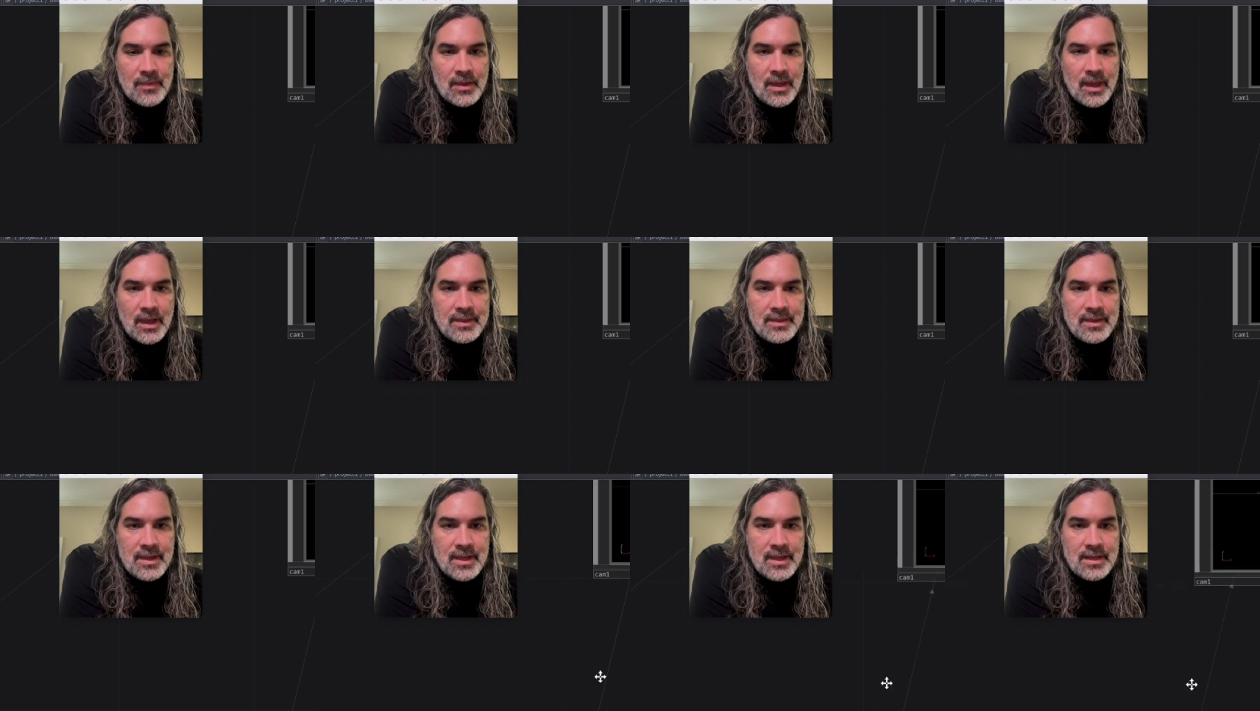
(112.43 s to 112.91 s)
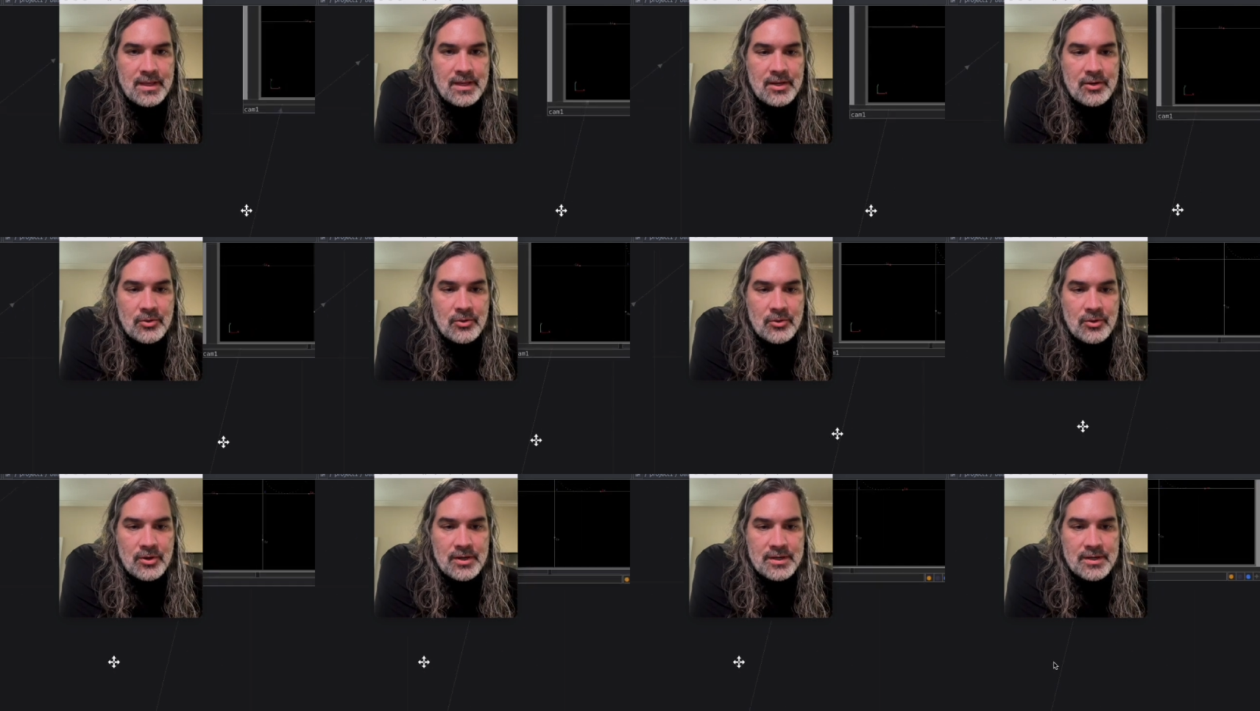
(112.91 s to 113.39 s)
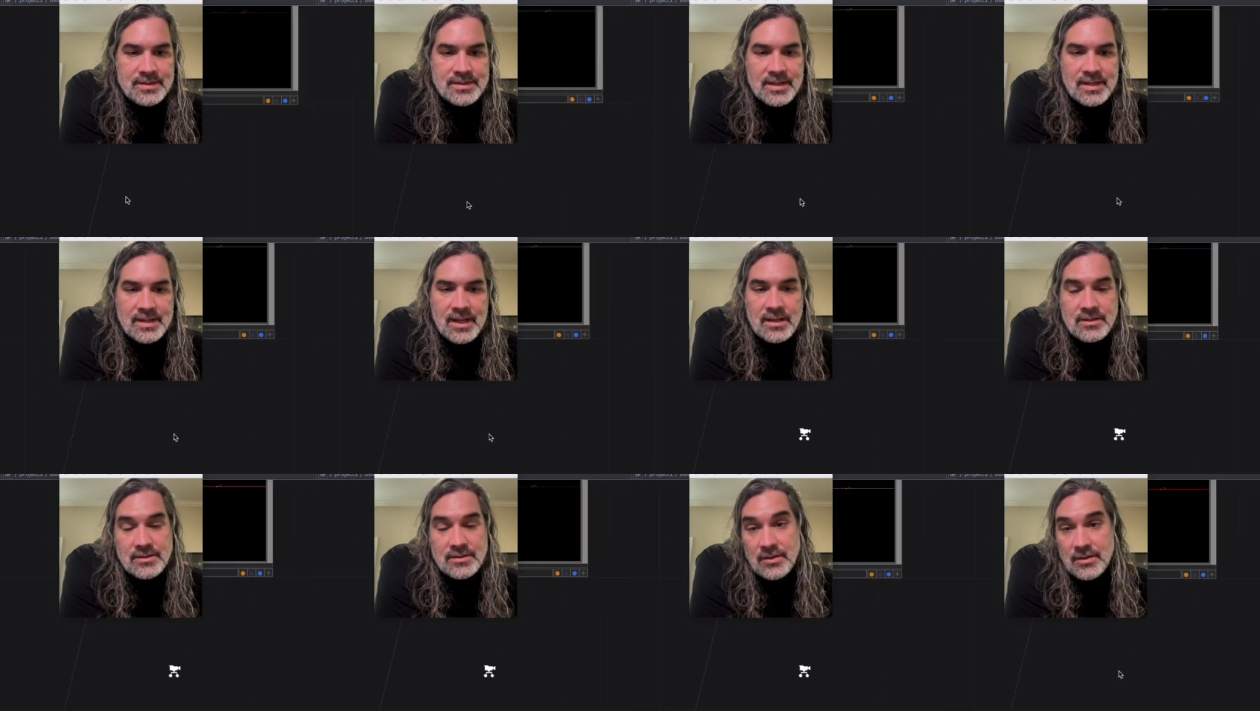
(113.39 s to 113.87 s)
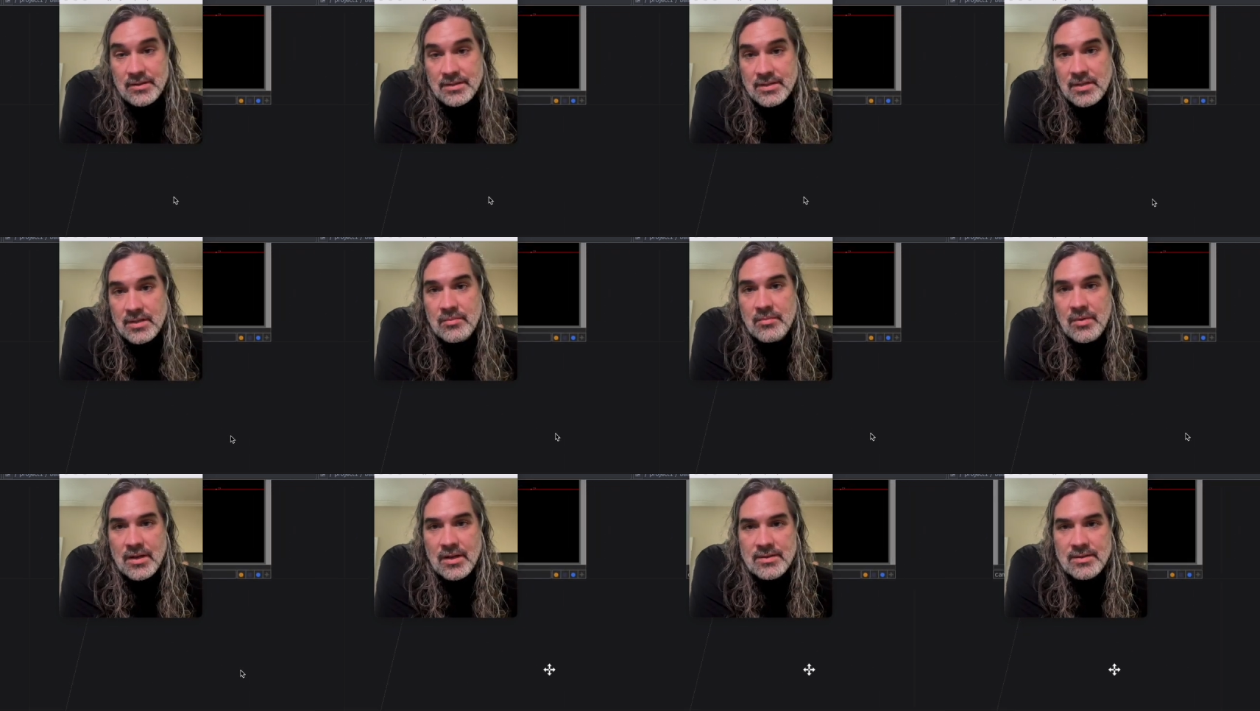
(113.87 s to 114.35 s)
And then in order to send out to a
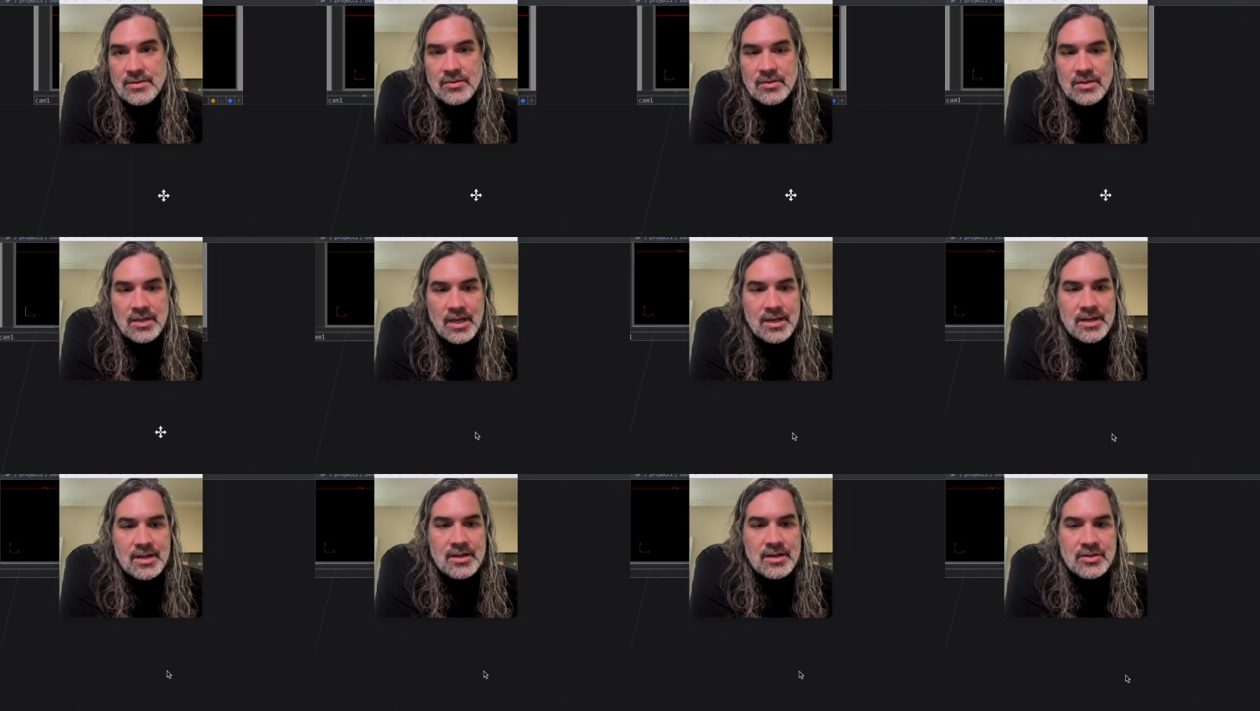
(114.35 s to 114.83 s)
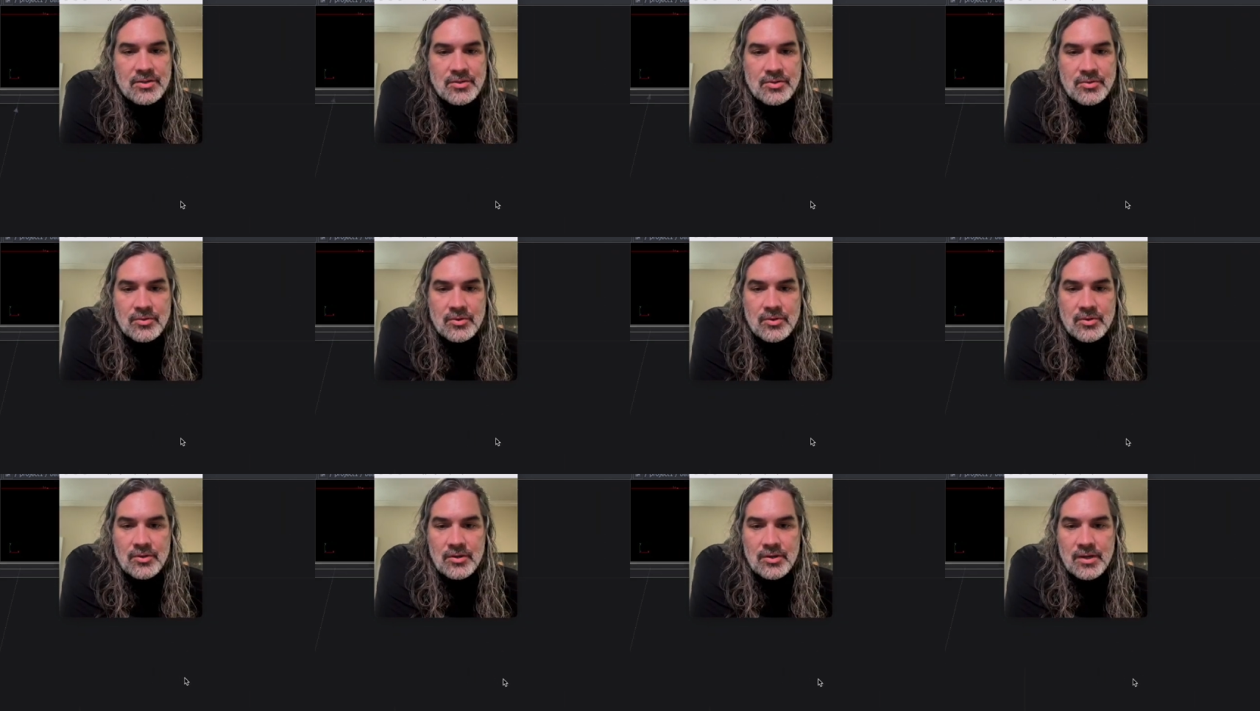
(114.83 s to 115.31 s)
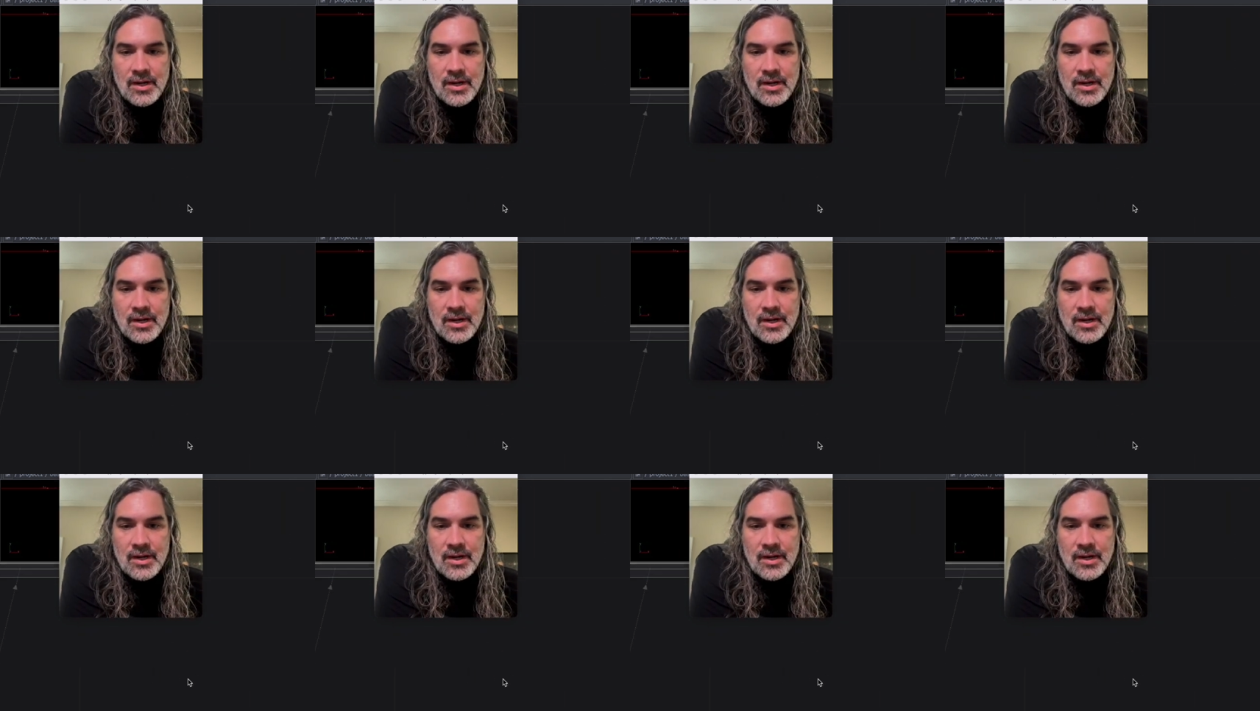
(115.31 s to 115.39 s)
DMX or lighting controller,